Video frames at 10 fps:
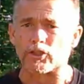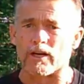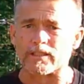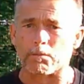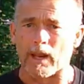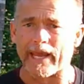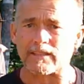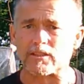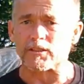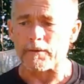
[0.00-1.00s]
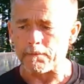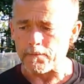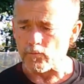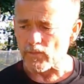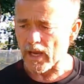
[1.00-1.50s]
on the plants,
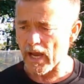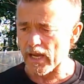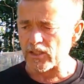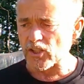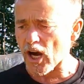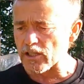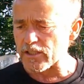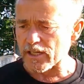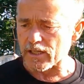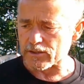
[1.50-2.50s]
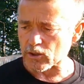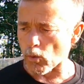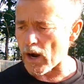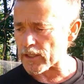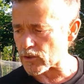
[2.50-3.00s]
it's harder to
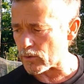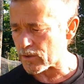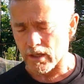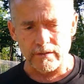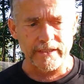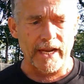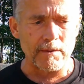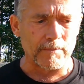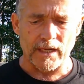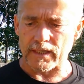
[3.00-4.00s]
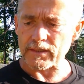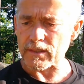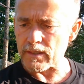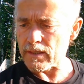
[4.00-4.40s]
squash those little damn things.